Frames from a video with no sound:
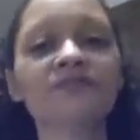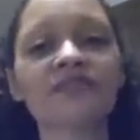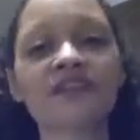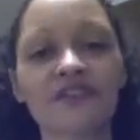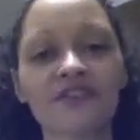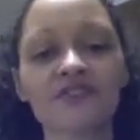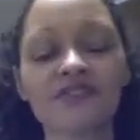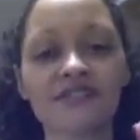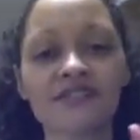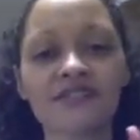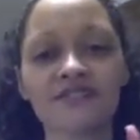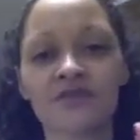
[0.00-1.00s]
versus
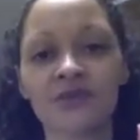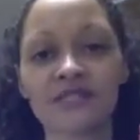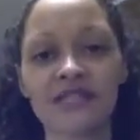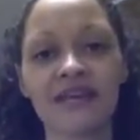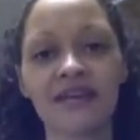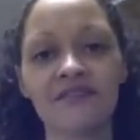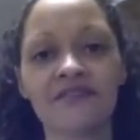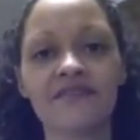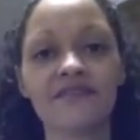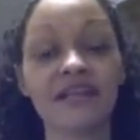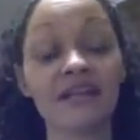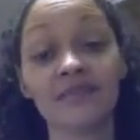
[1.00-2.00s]
the $14.95
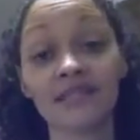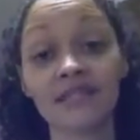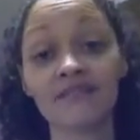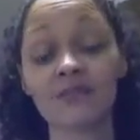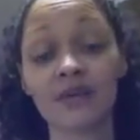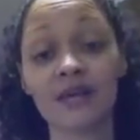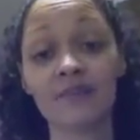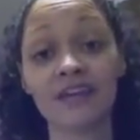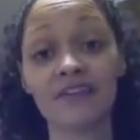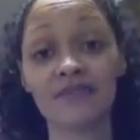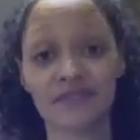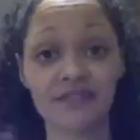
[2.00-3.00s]
that I believe is what I
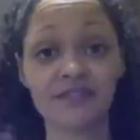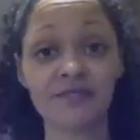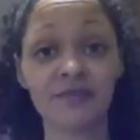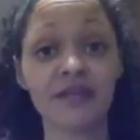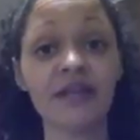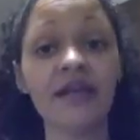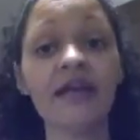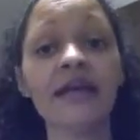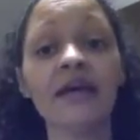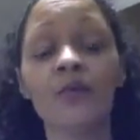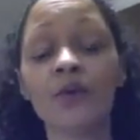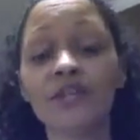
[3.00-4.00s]
paid for this one.
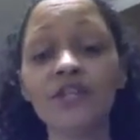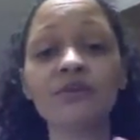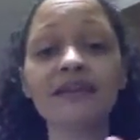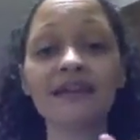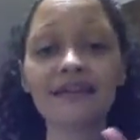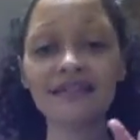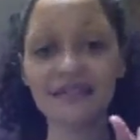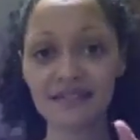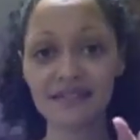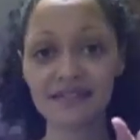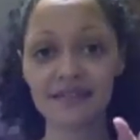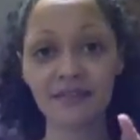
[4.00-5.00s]
When you get
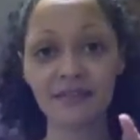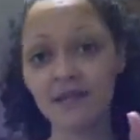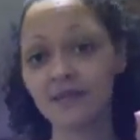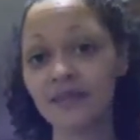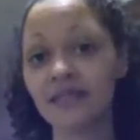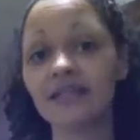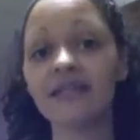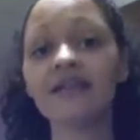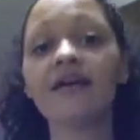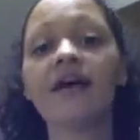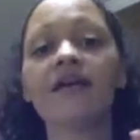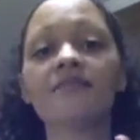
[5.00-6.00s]
this baby, it
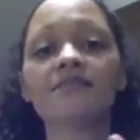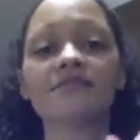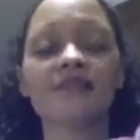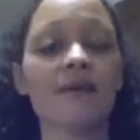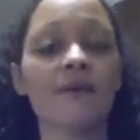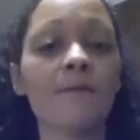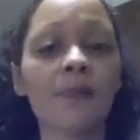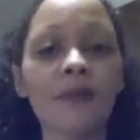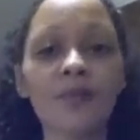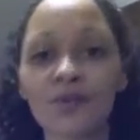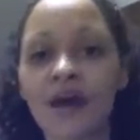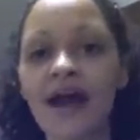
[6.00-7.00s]
comes in
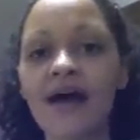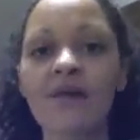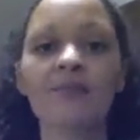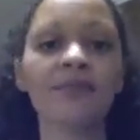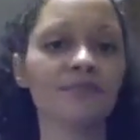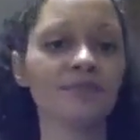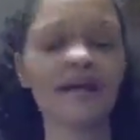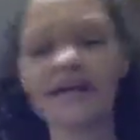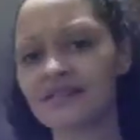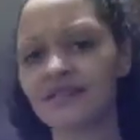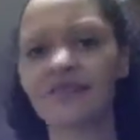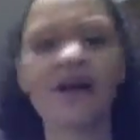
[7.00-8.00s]
bubble wrap and
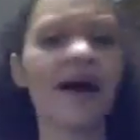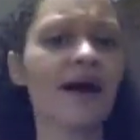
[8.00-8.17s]
plastic wrap